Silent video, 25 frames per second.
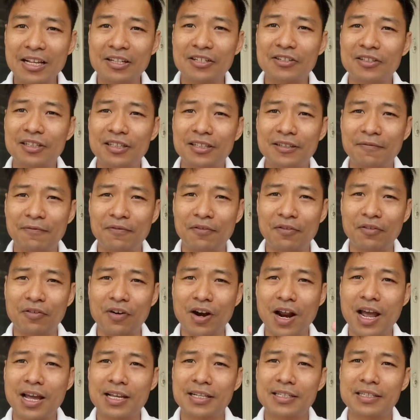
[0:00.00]
actually
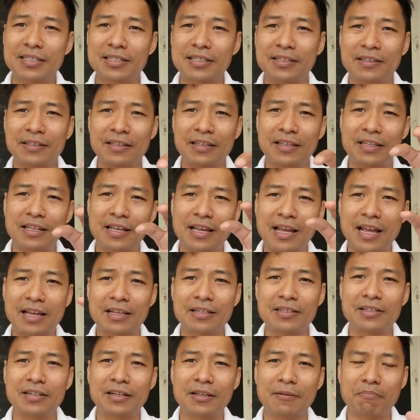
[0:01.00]
variety, they
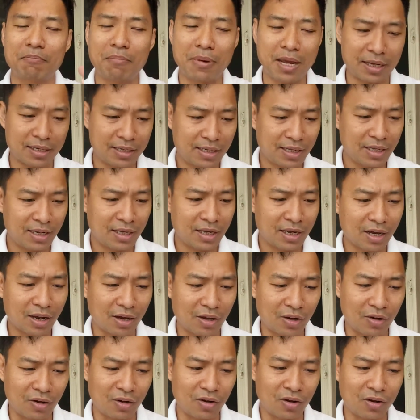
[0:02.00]
actually make
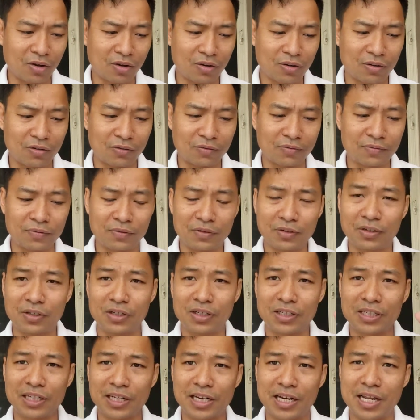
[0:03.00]
a lot of, you
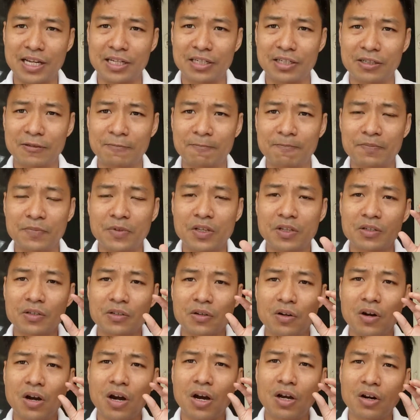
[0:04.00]
know, selection.
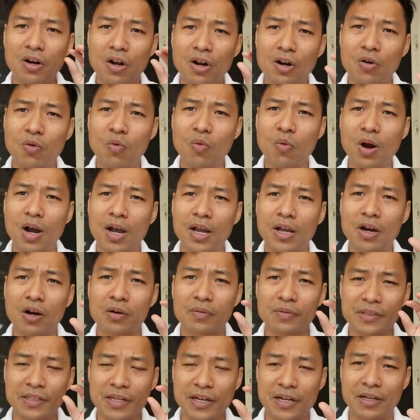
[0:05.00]
So another way
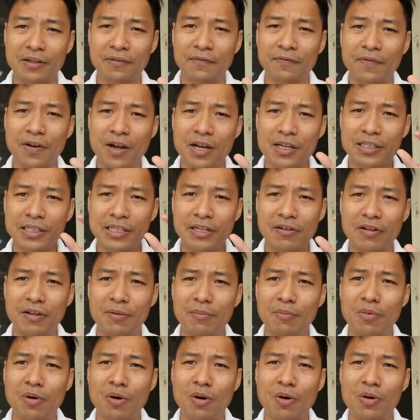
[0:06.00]
of selling fast,
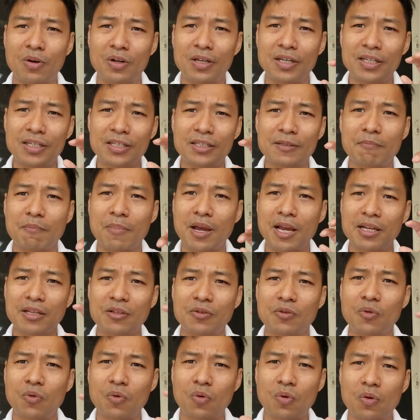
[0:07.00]
selling more, is make
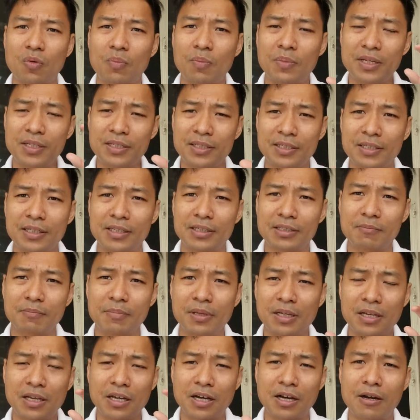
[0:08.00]
your business
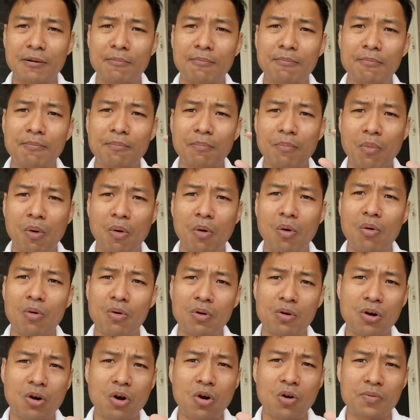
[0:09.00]
become
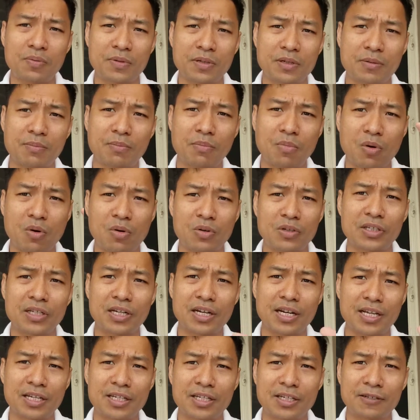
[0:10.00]
more option, more
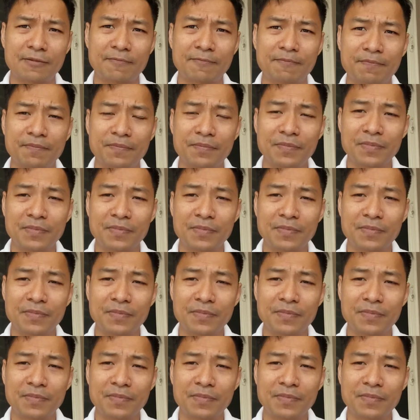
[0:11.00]
selection.